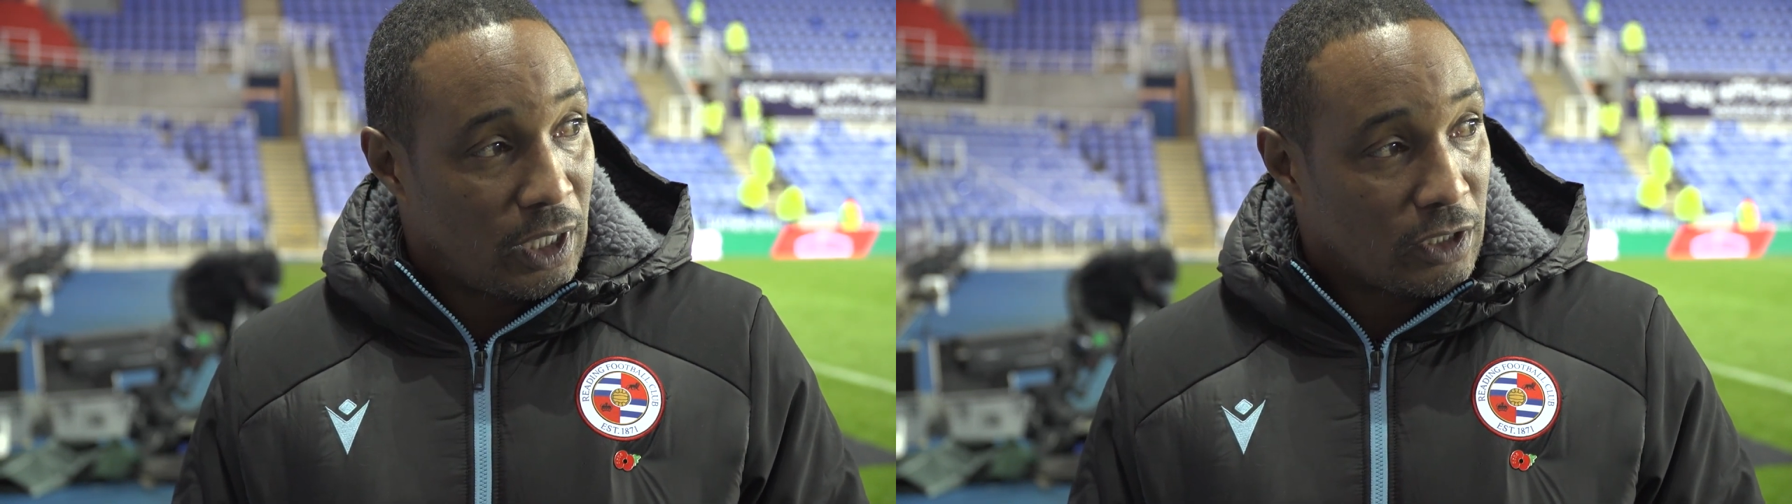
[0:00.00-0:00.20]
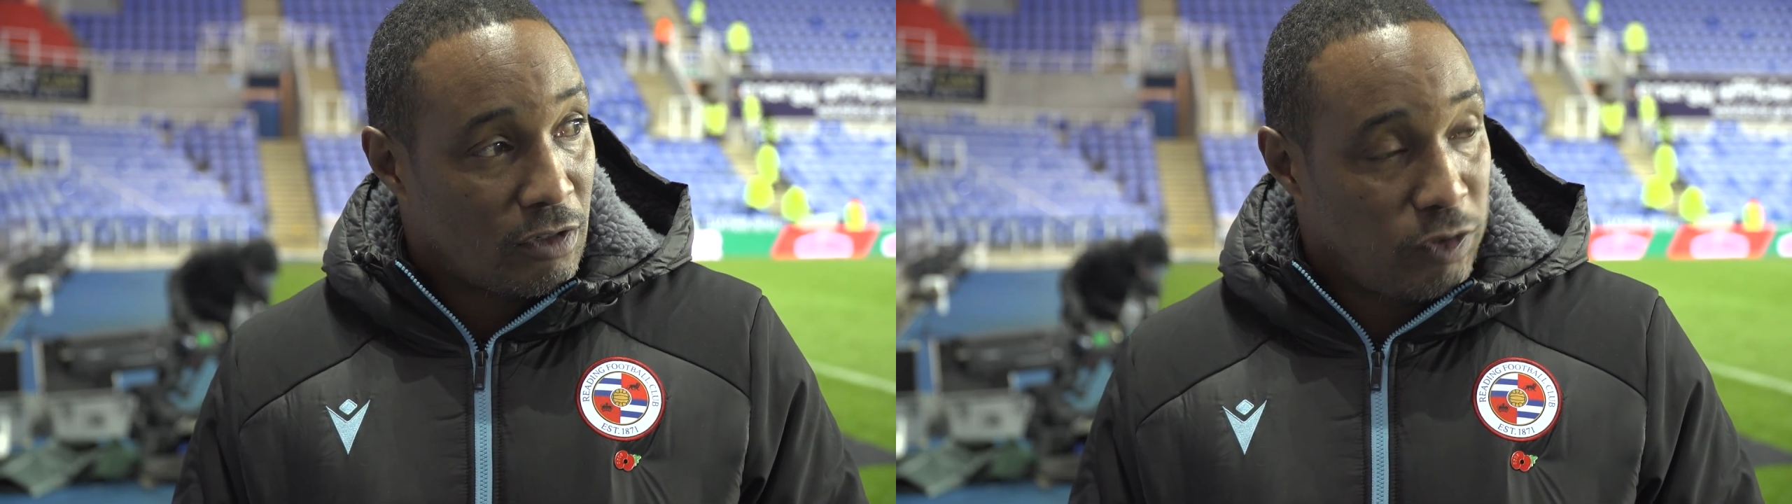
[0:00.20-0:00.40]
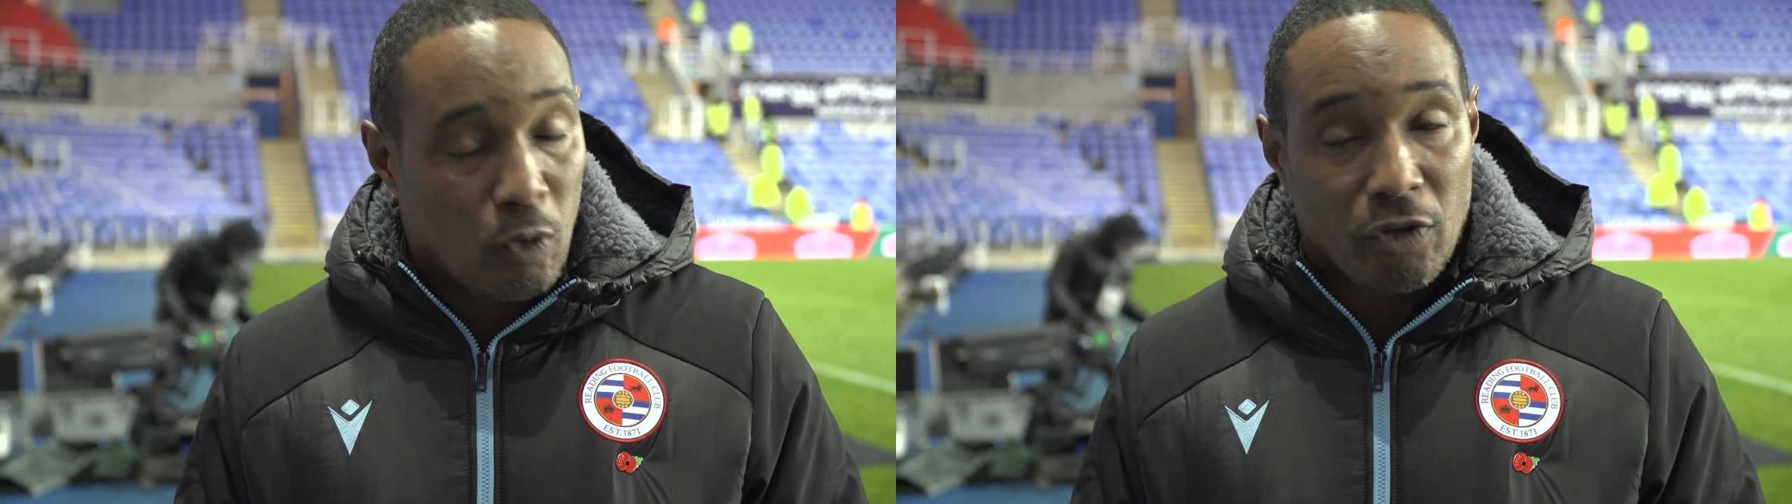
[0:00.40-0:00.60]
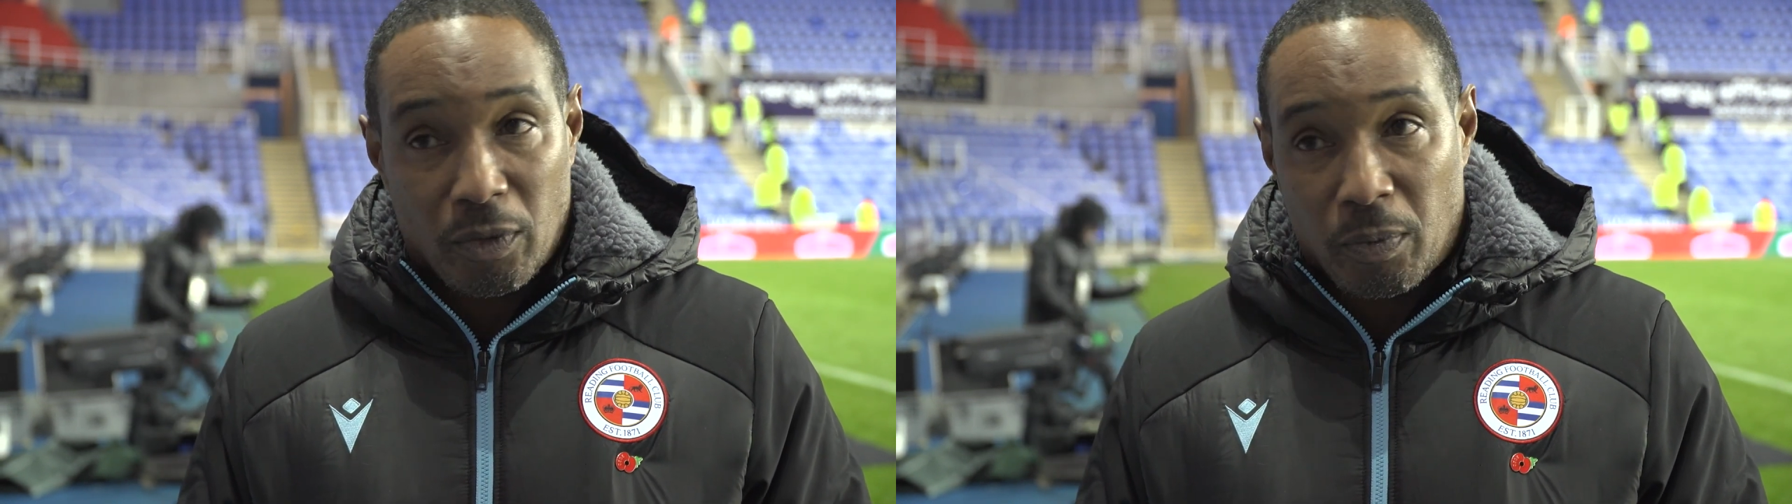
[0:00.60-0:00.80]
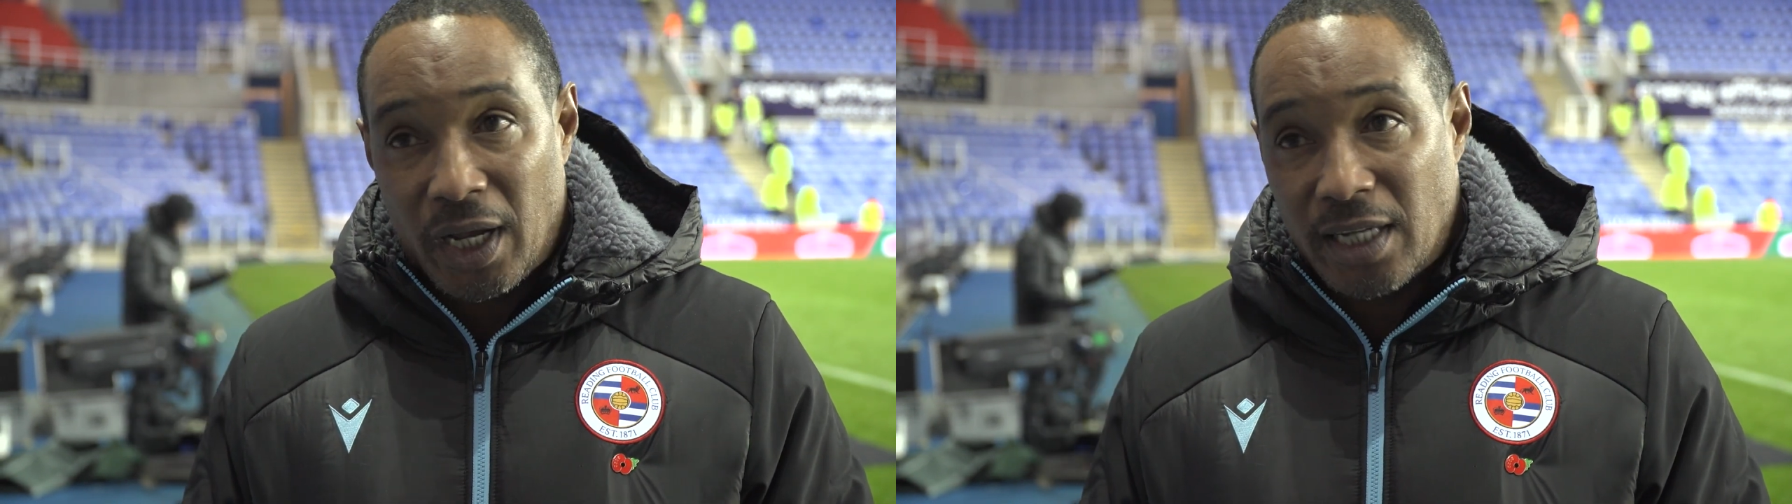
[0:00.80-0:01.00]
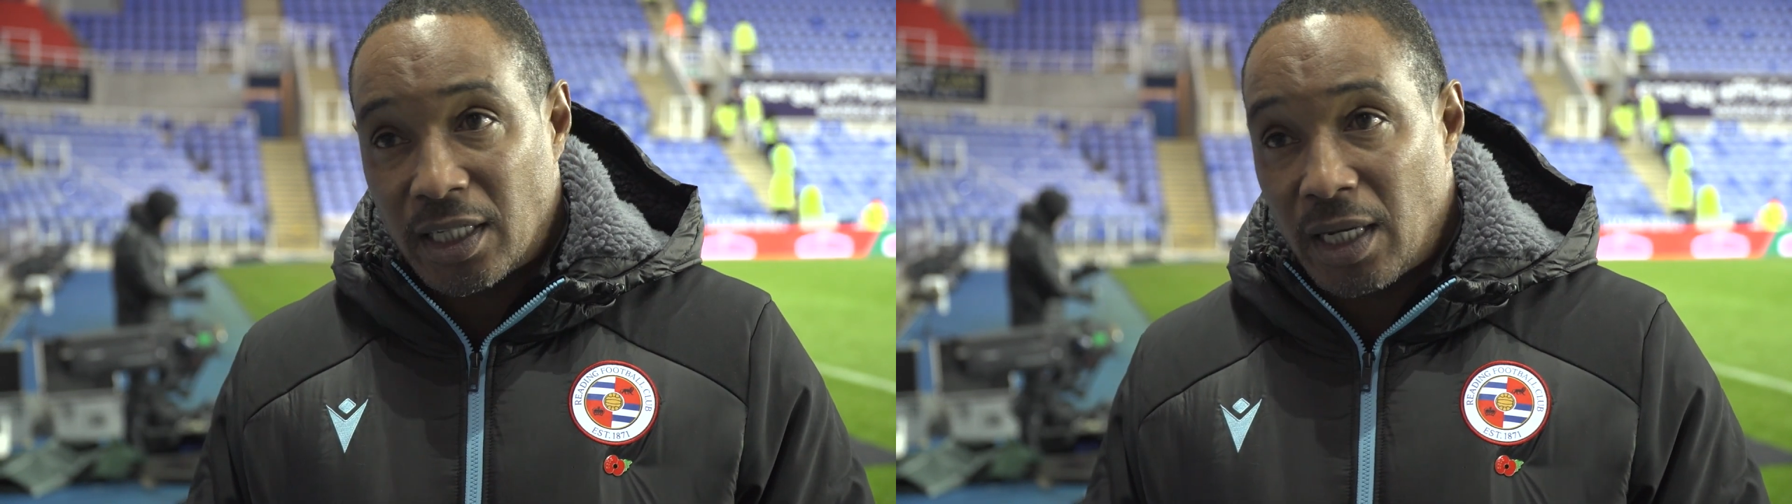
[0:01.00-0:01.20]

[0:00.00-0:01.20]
it's cruel on the players